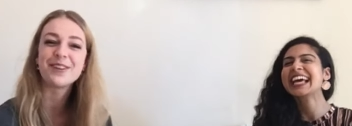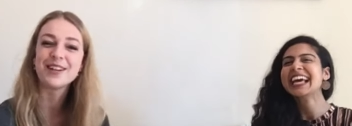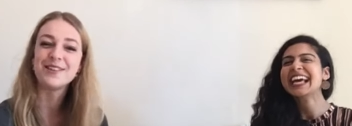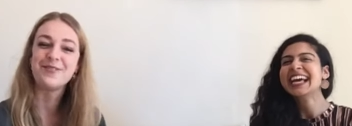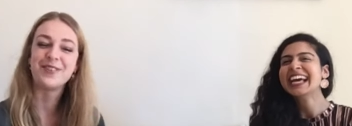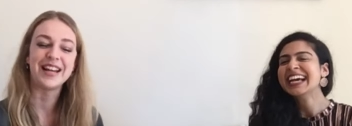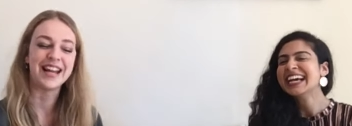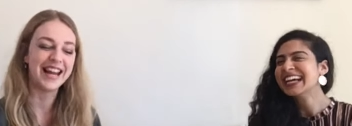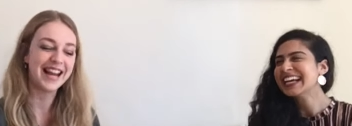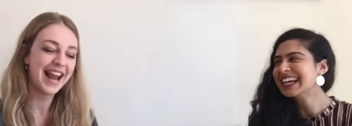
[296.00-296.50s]

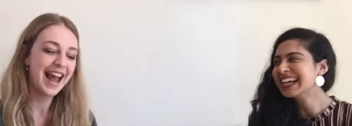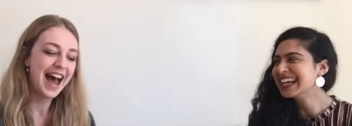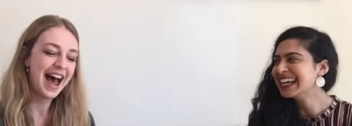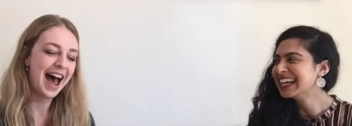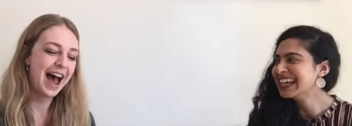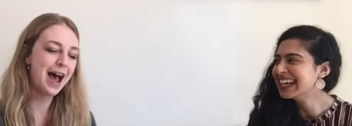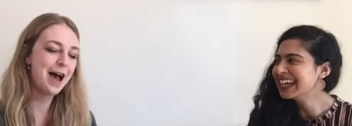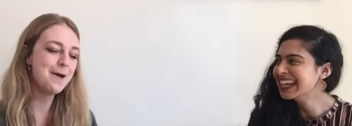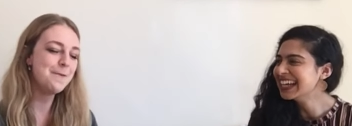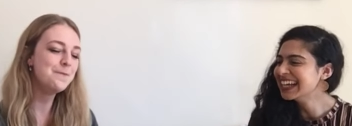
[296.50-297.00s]
Speaker 1: briefly,
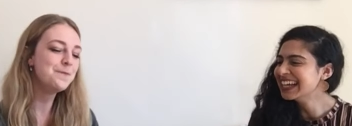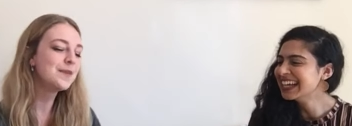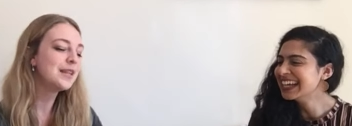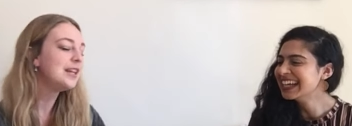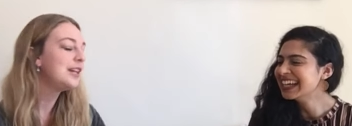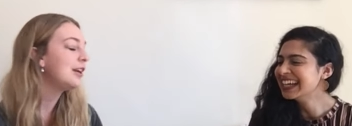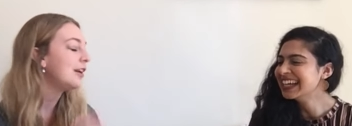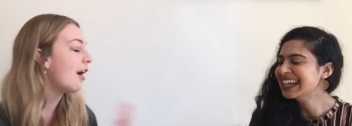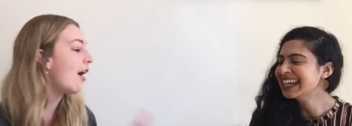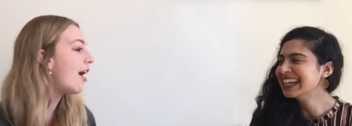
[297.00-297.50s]
um,
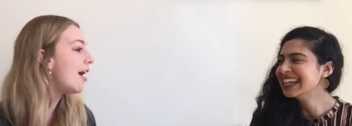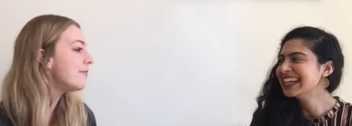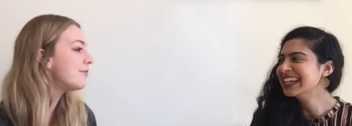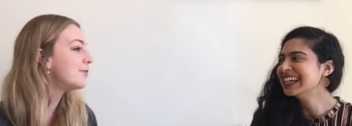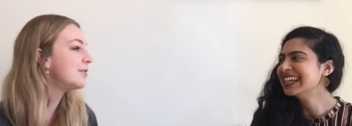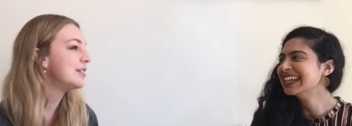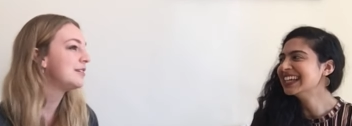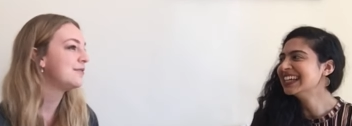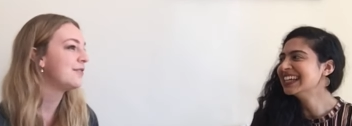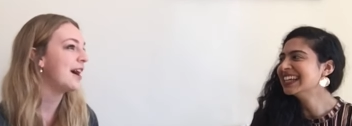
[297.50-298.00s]
you, I've
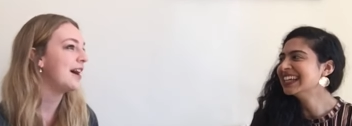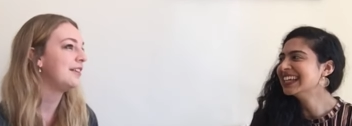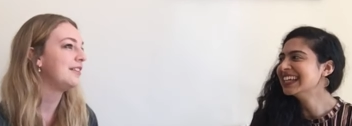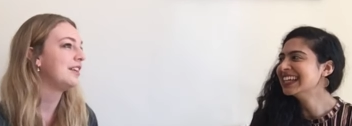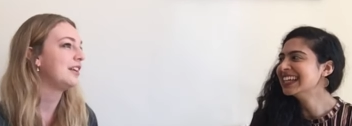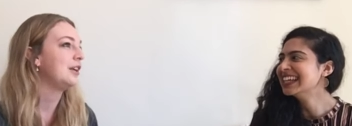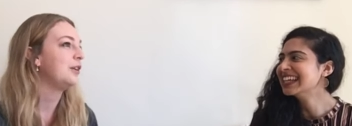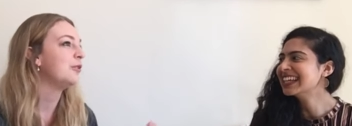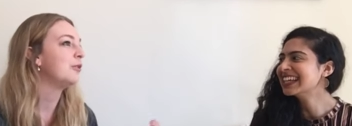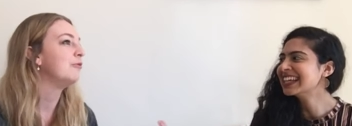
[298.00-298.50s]
always found
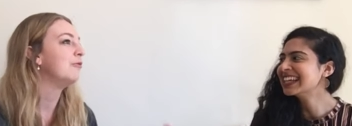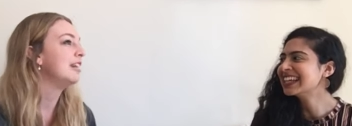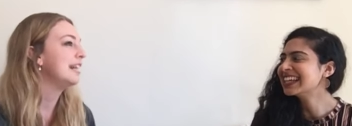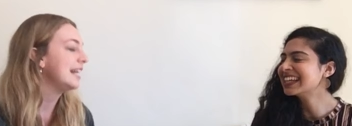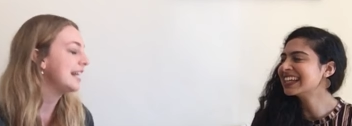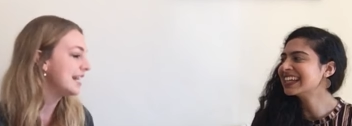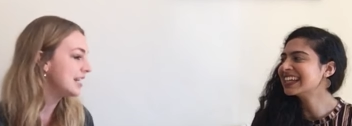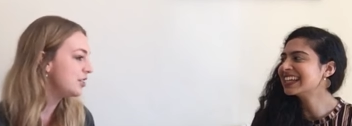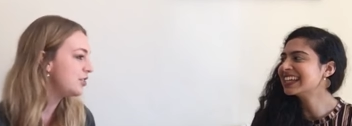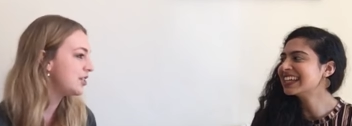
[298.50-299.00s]
that you were really
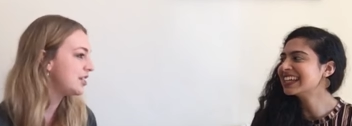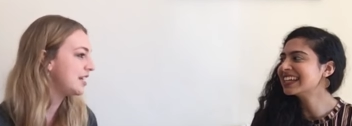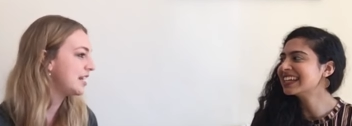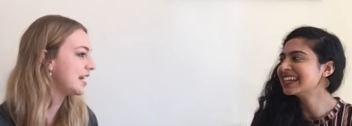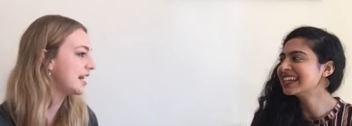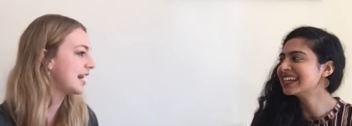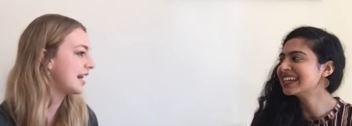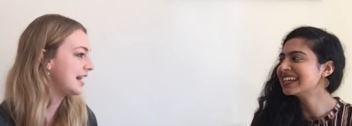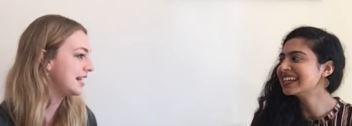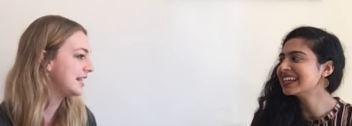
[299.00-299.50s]

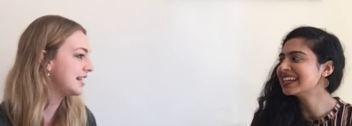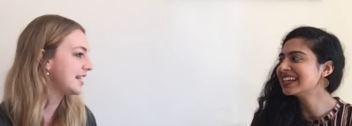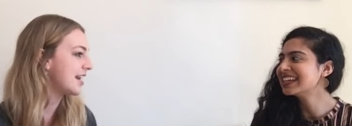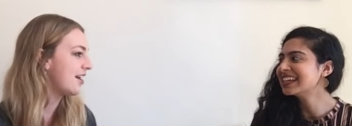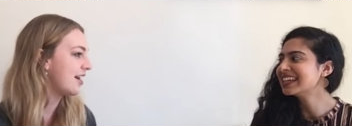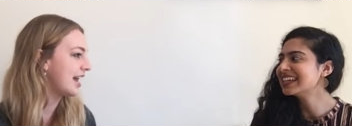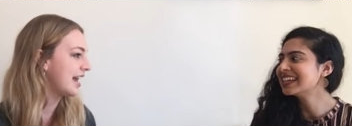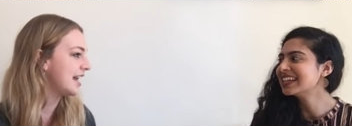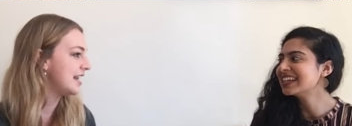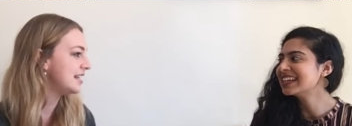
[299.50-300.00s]
interested in
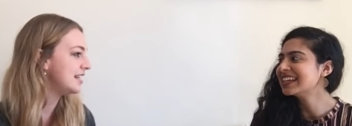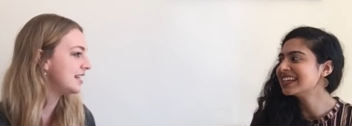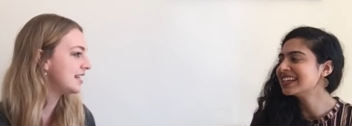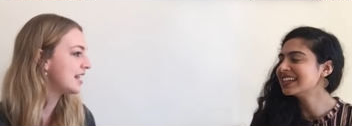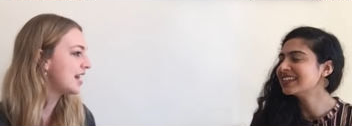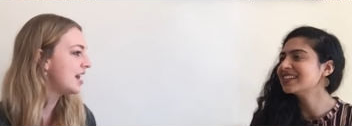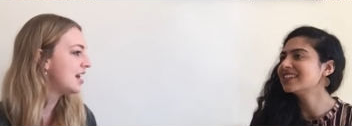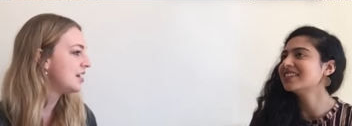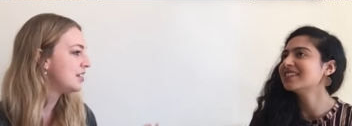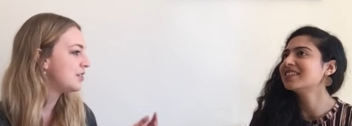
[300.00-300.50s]
science.
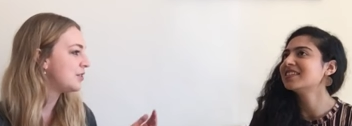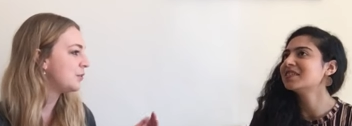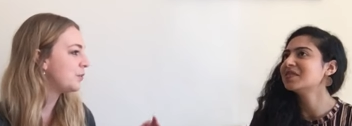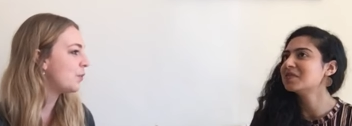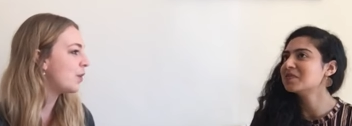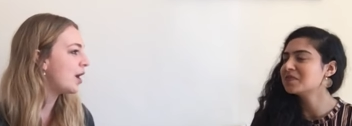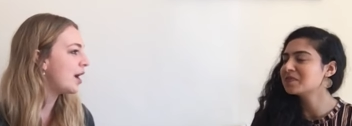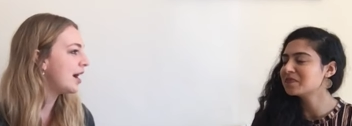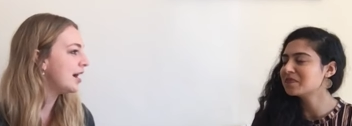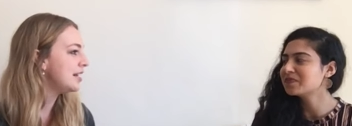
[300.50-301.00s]
So
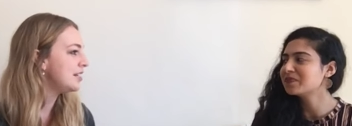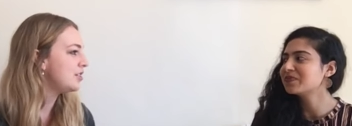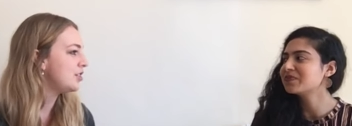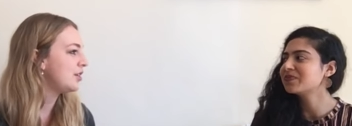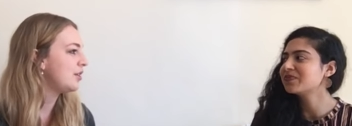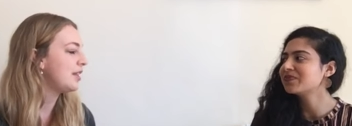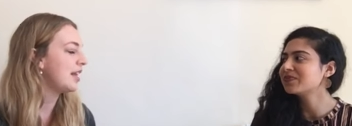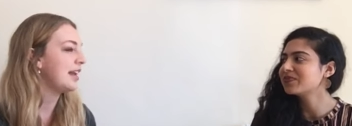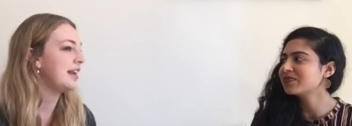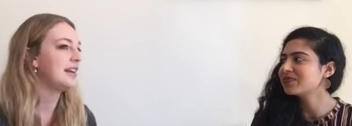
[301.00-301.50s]
why do you
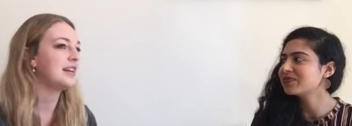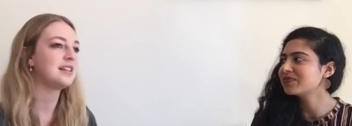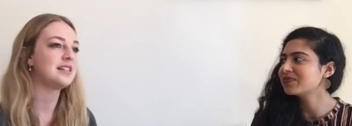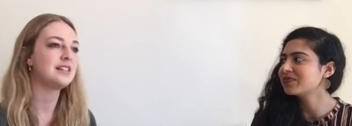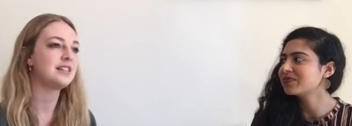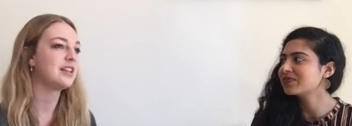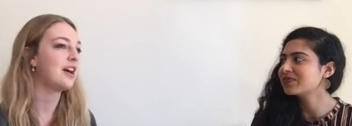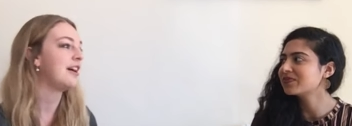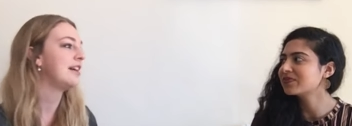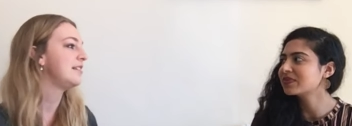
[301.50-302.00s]
think
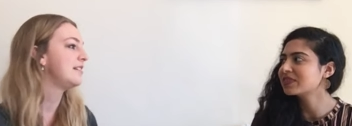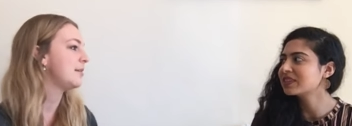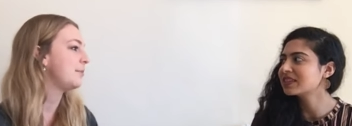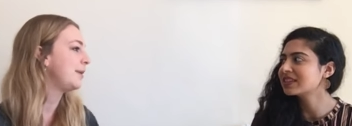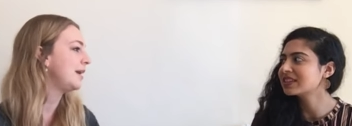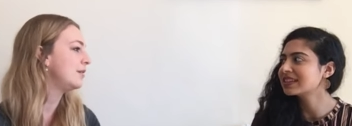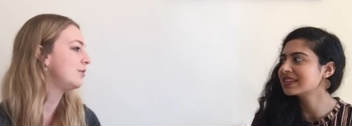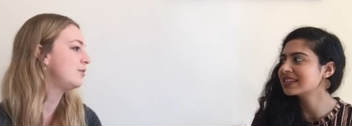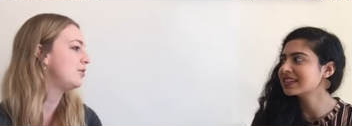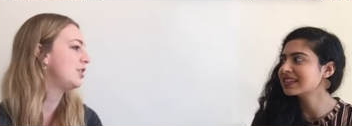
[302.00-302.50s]
science
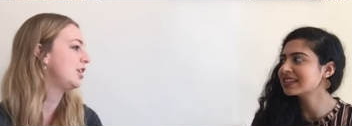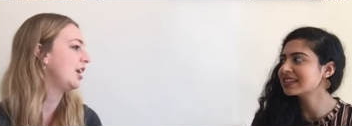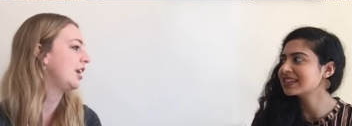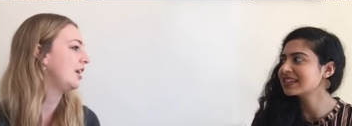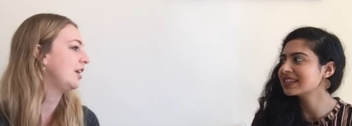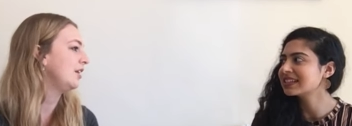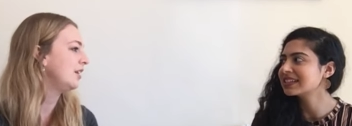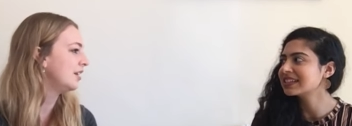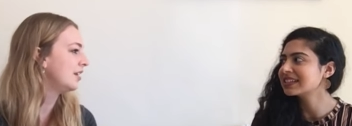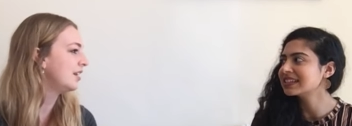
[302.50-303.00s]
appealed to
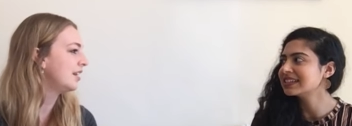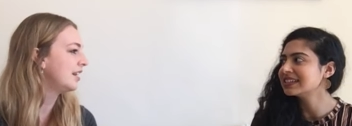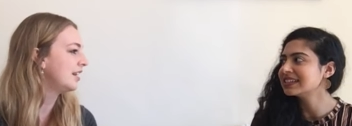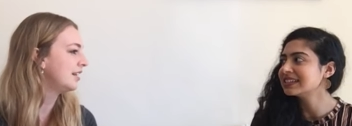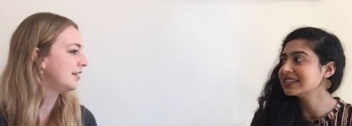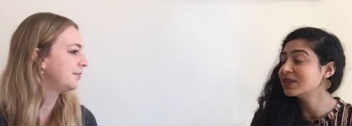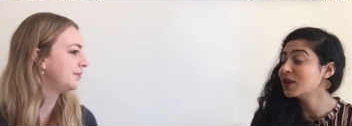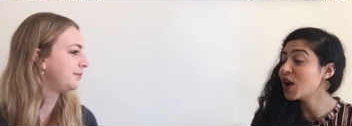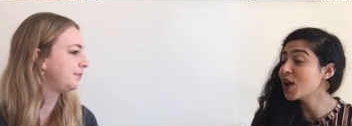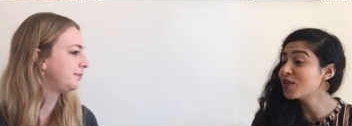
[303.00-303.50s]
you?
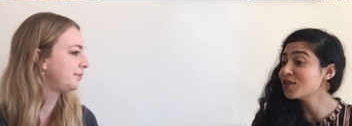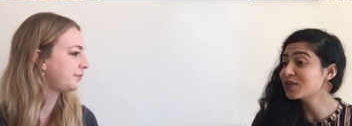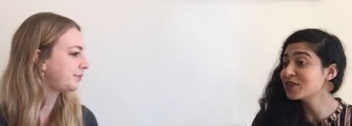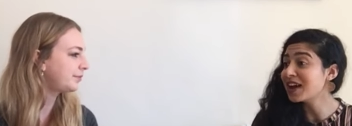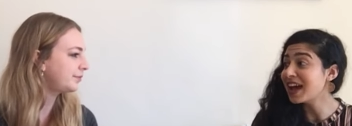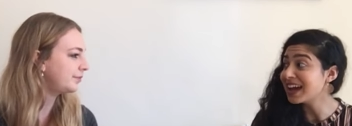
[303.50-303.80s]
Over